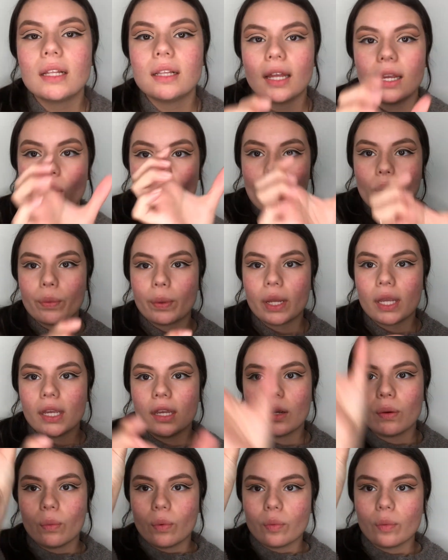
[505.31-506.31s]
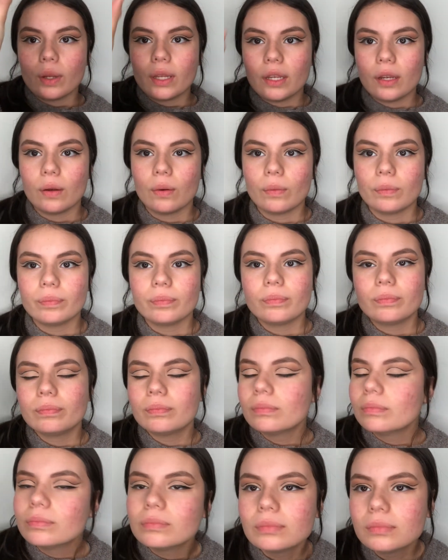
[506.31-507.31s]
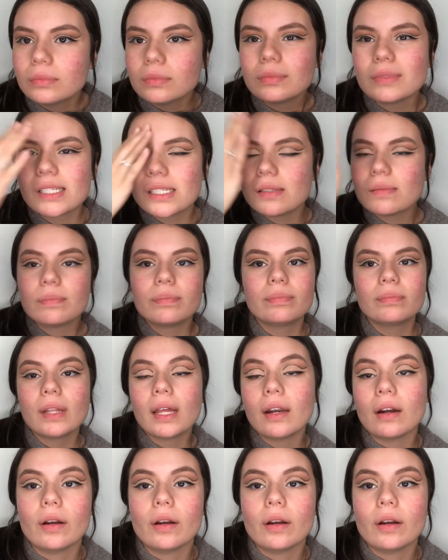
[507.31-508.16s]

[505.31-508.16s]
Like one right here, one right here. Just, I don't